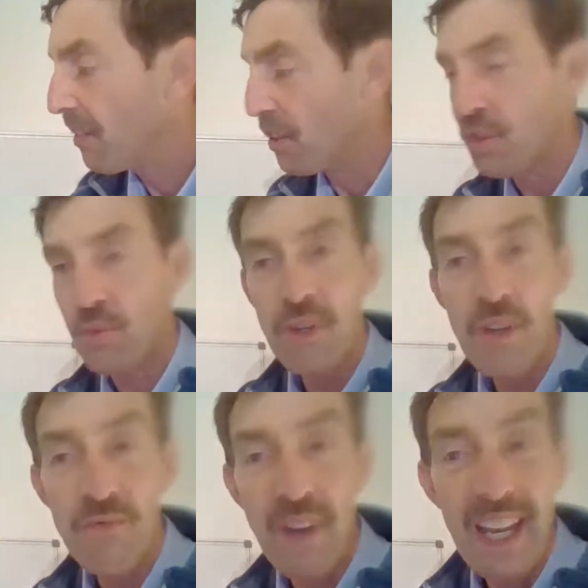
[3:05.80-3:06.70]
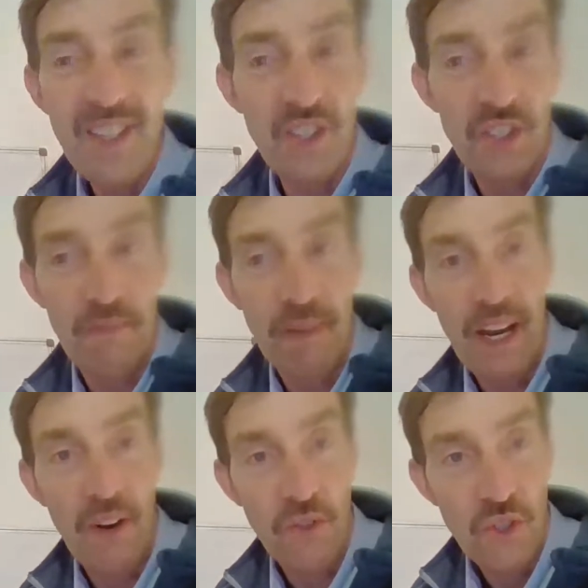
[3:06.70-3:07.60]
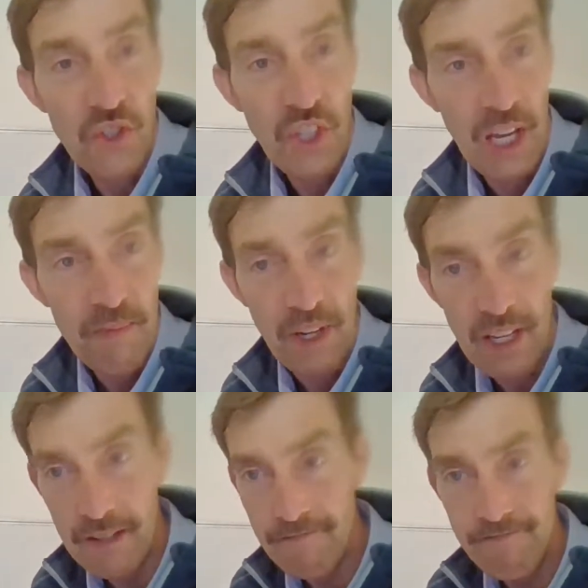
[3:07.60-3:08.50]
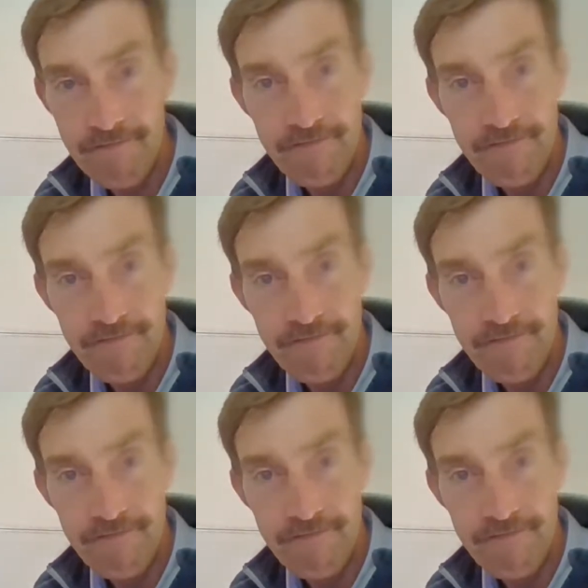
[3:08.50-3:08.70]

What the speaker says: The 3 phases of matter. Just type it in,